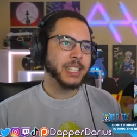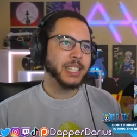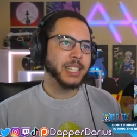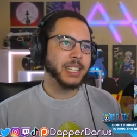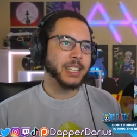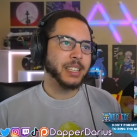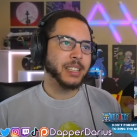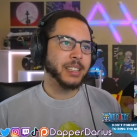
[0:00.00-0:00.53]

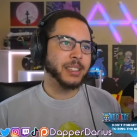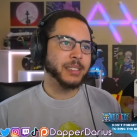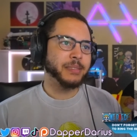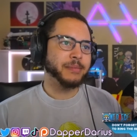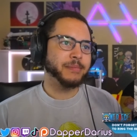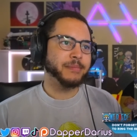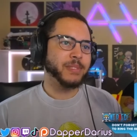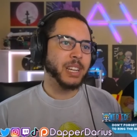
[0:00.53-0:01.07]
Yeah,
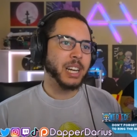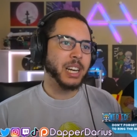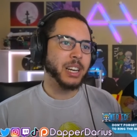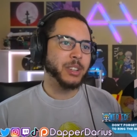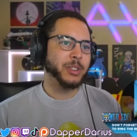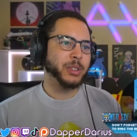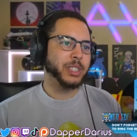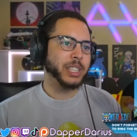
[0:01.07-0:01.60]

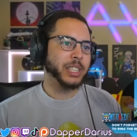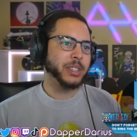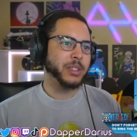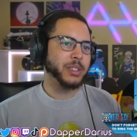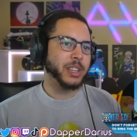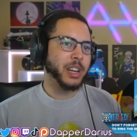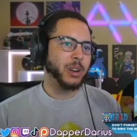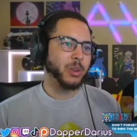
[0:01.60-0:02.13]
hundred years
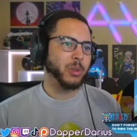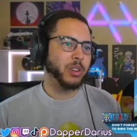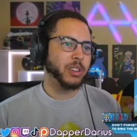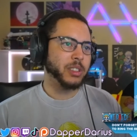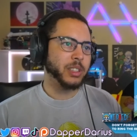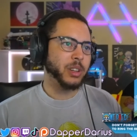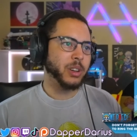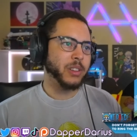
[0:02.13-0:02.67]
and how
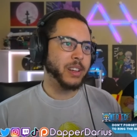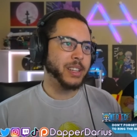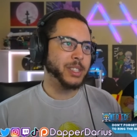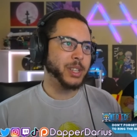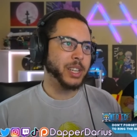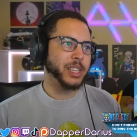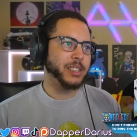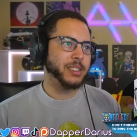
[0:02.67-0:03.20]
quickly all that
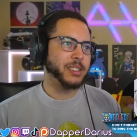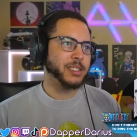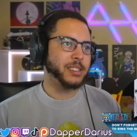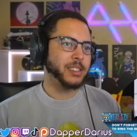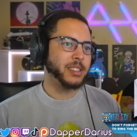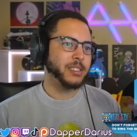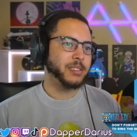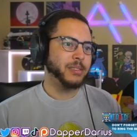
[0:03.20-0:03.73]
changes, you
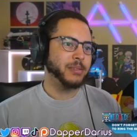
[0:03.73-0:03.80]
know.